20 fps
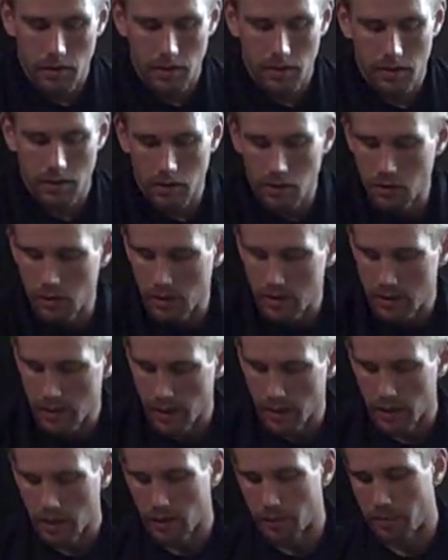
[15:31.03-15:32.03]
So you could
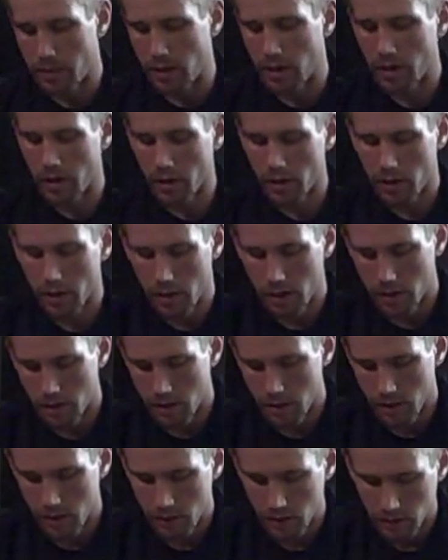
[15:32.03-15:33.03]
take it up here.
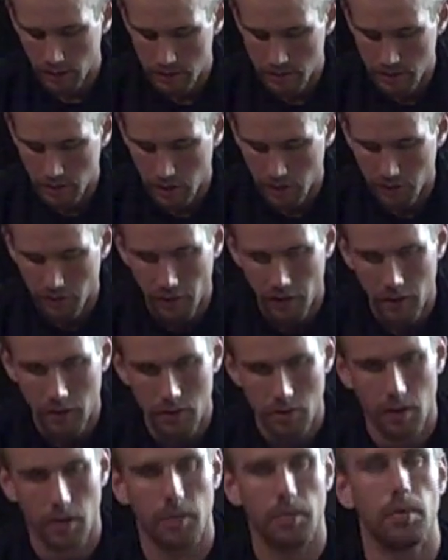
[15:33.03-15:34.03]
Let's say you found a
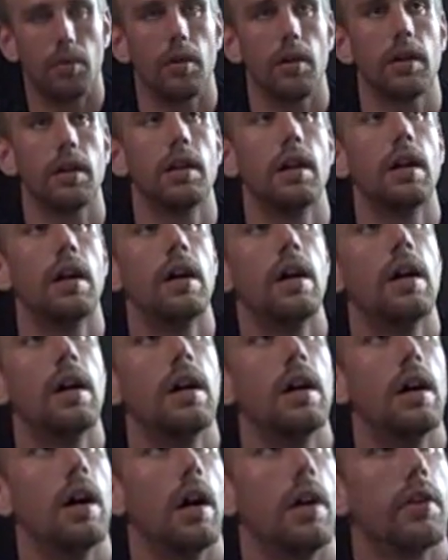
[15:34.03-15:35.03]
trigger point
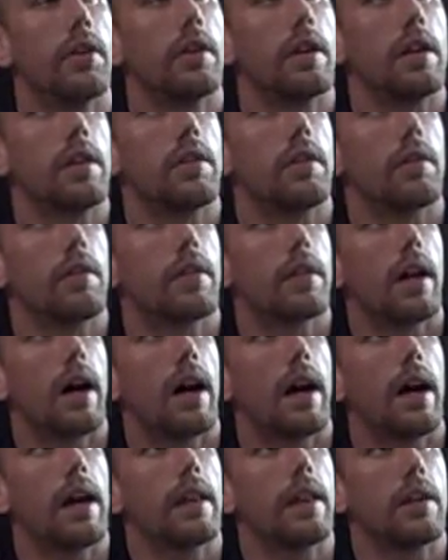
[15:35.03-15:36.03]
underneath your
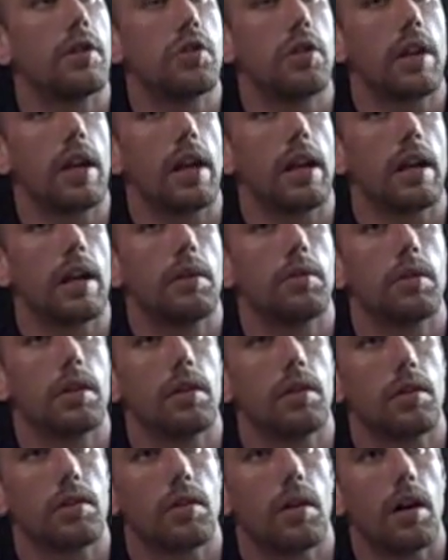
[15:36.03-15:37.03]
thigh that you can't get with
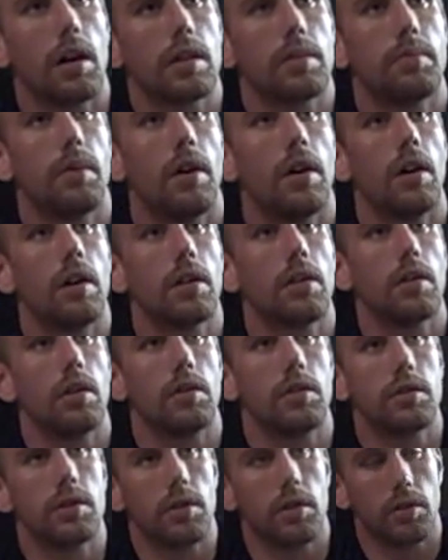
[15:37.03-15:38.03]
the lacrosse ball,
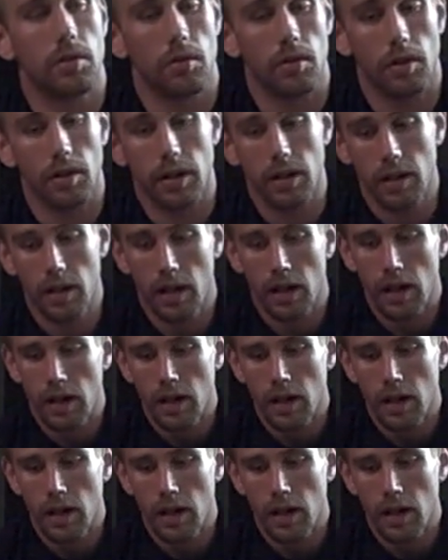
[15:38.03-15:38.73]
close to your groin.